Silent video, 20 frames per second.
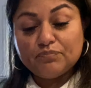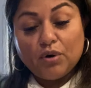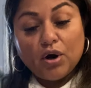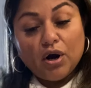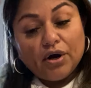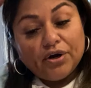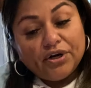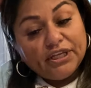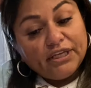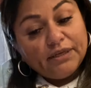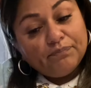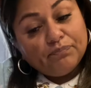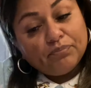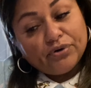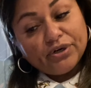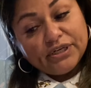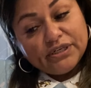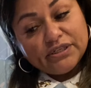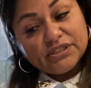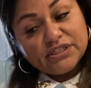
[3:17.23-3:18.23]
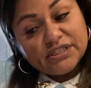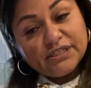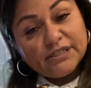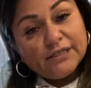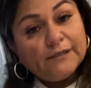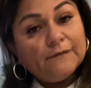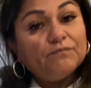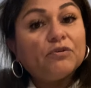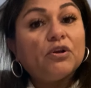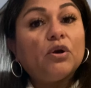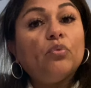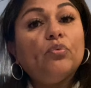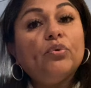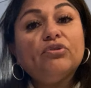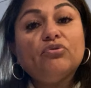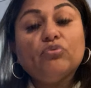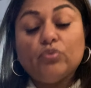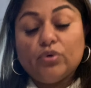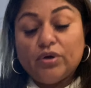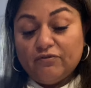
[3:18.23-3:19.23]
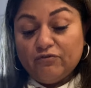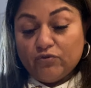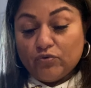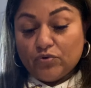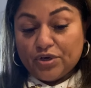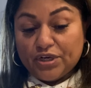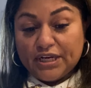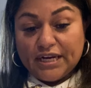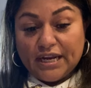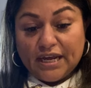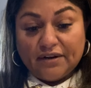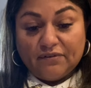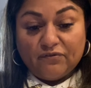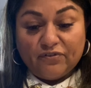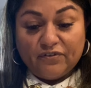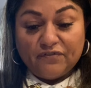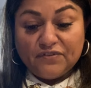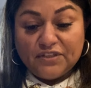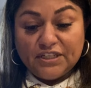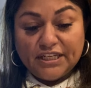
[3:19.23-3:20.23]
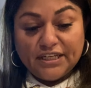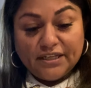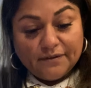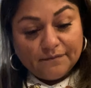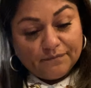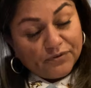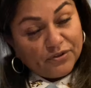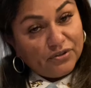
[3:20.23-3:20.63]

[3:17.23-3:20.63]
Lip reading: Party print was $149.50.